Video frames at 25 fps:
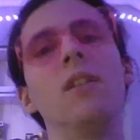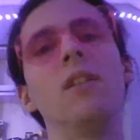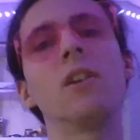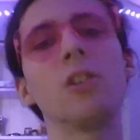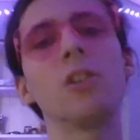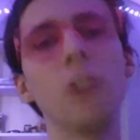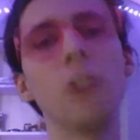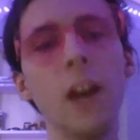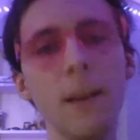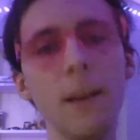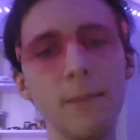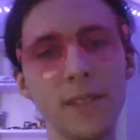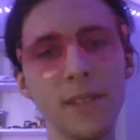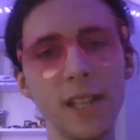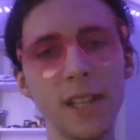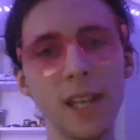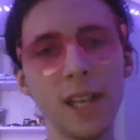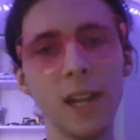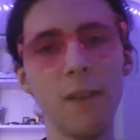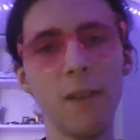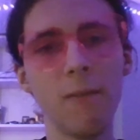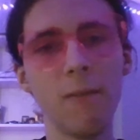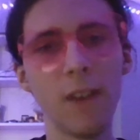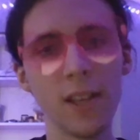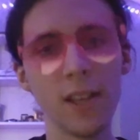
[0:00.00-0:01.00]
The crime
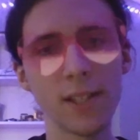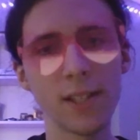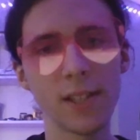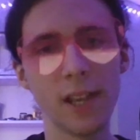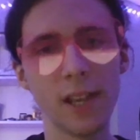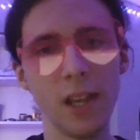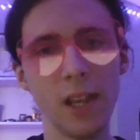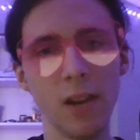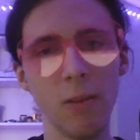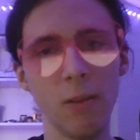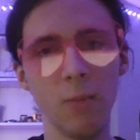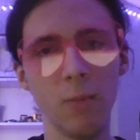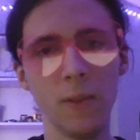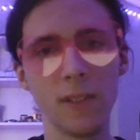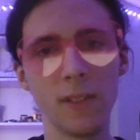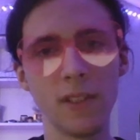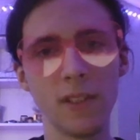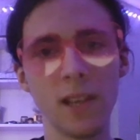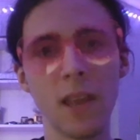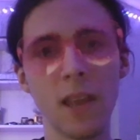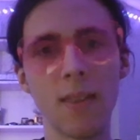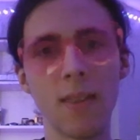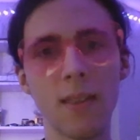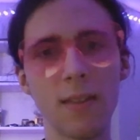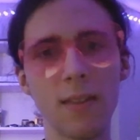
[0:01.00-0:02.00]
scene investigator would
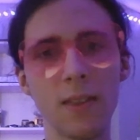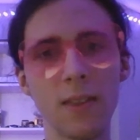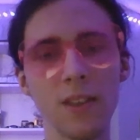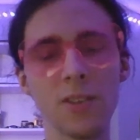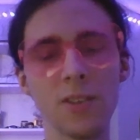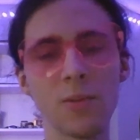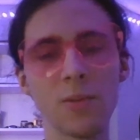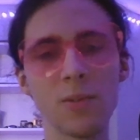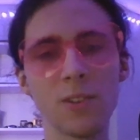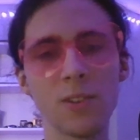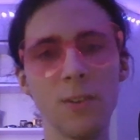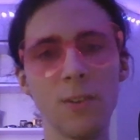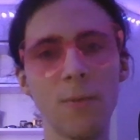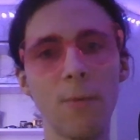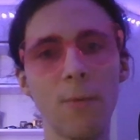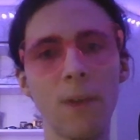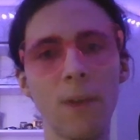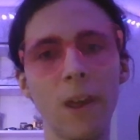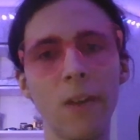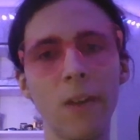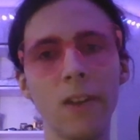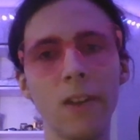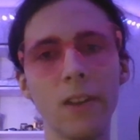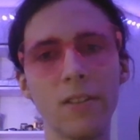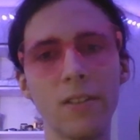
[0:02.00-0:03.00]
say that this was a
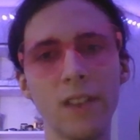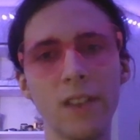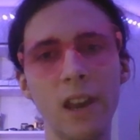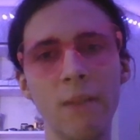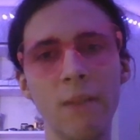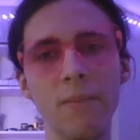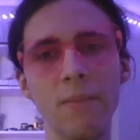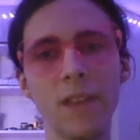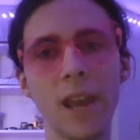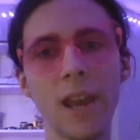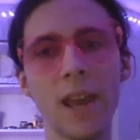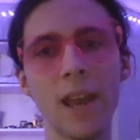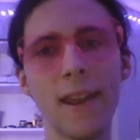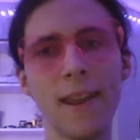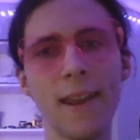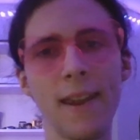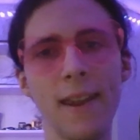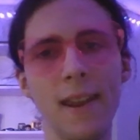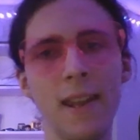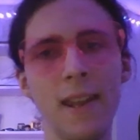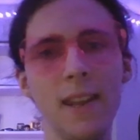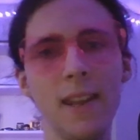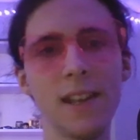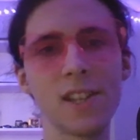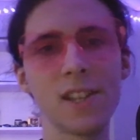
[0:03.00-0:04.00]
failed attempt at an
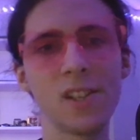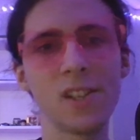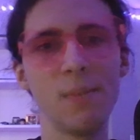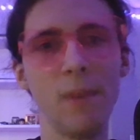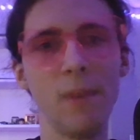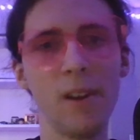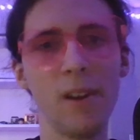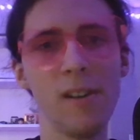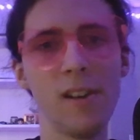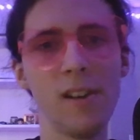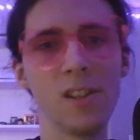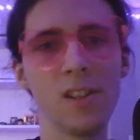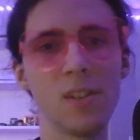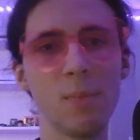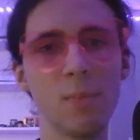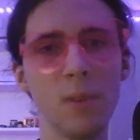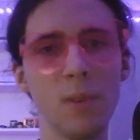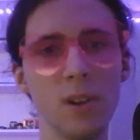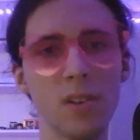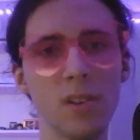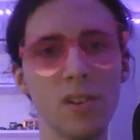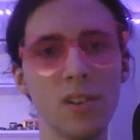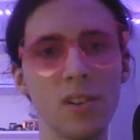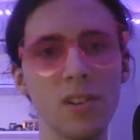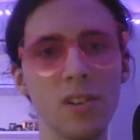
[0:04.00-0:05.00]
inexperienced
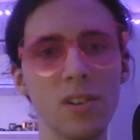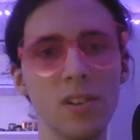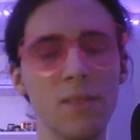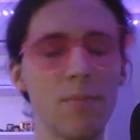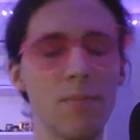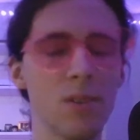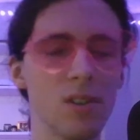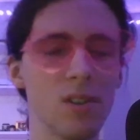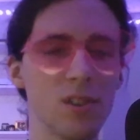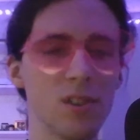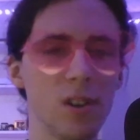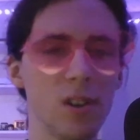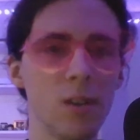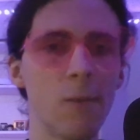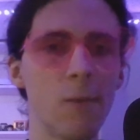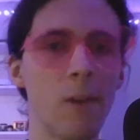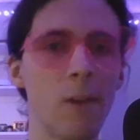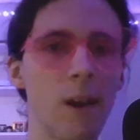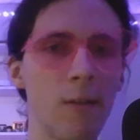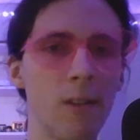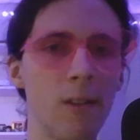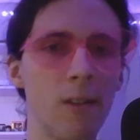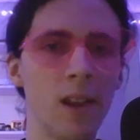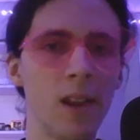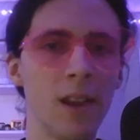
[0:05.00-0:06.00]
person to preserve
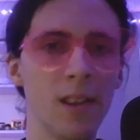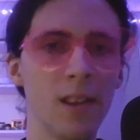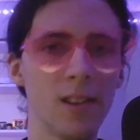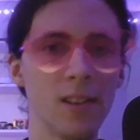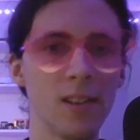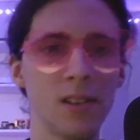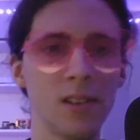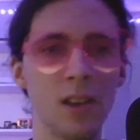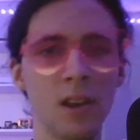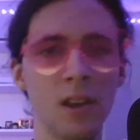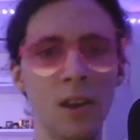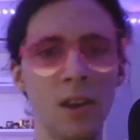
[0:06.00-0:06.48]
evidence.